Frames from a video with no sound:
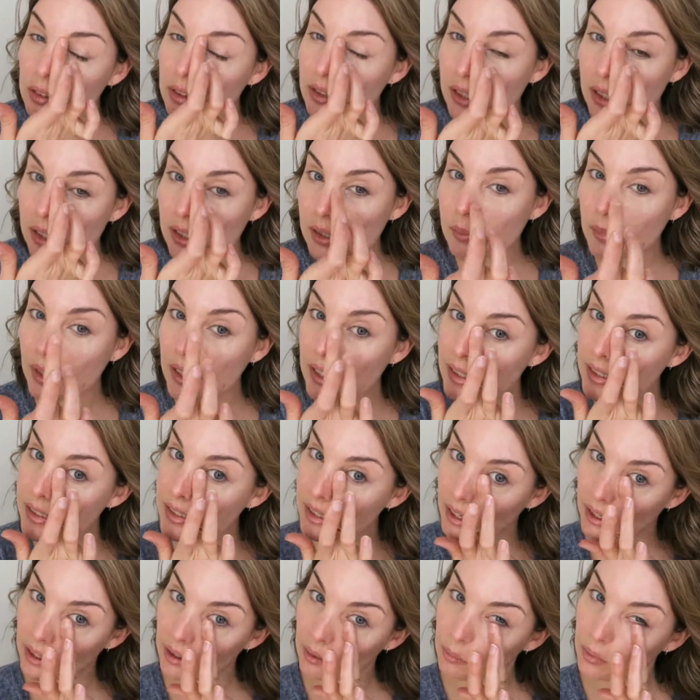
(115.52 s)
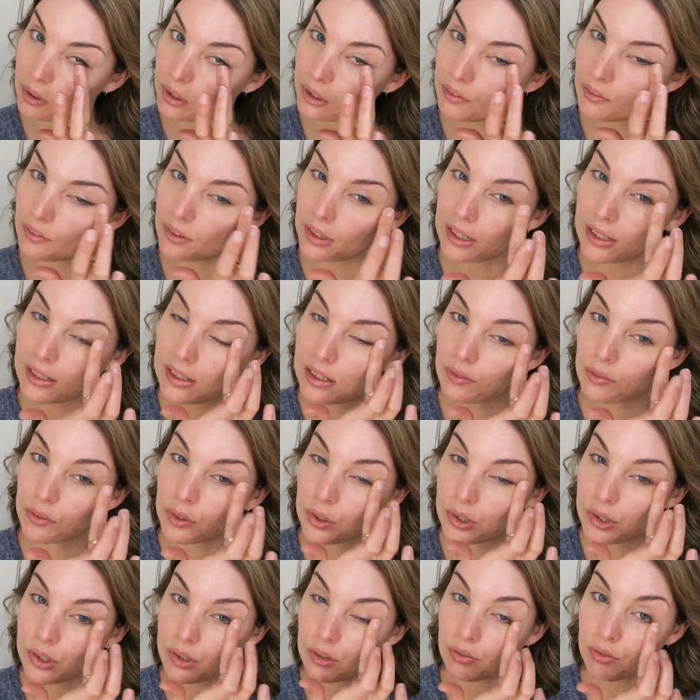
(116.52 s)
This is my second one of these. I've
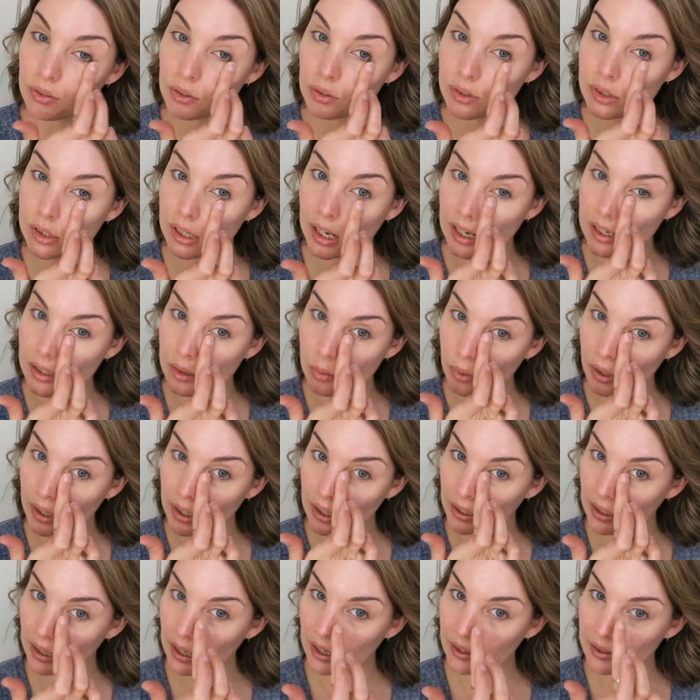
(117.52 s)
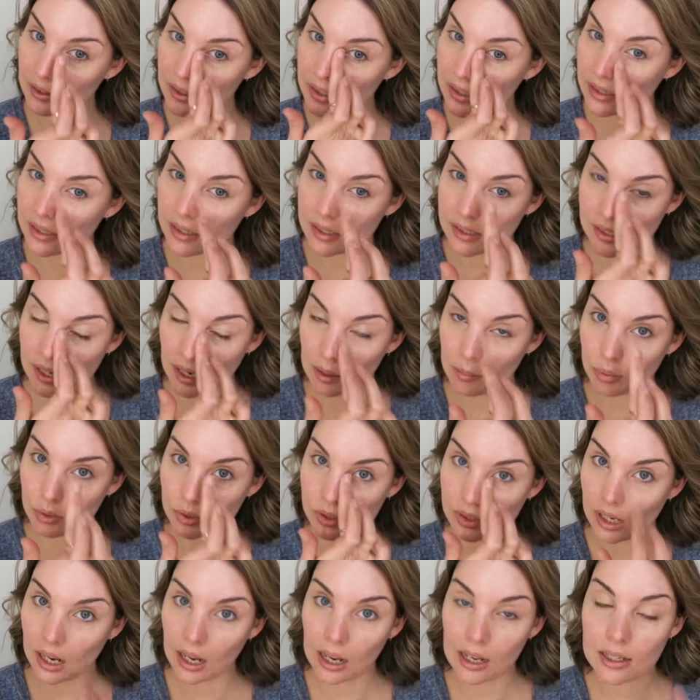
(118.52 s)
used a full size one and now this is a sample
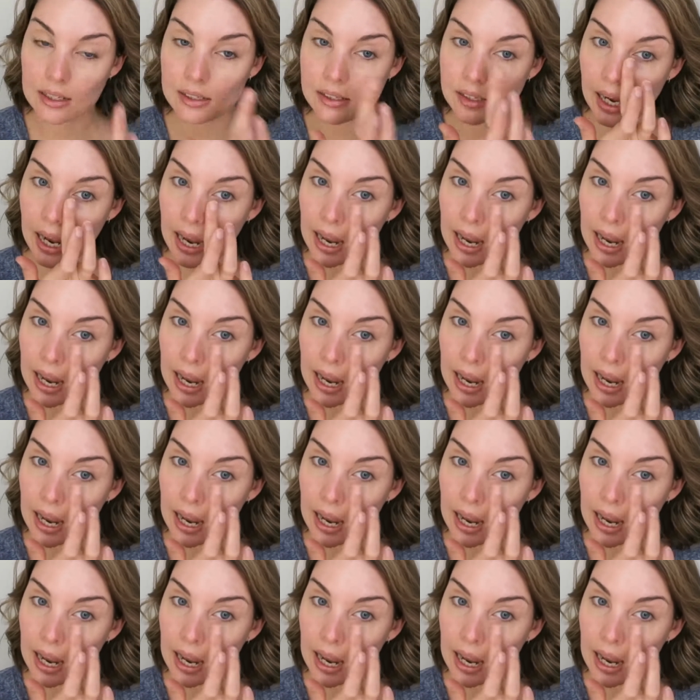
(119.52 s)
size,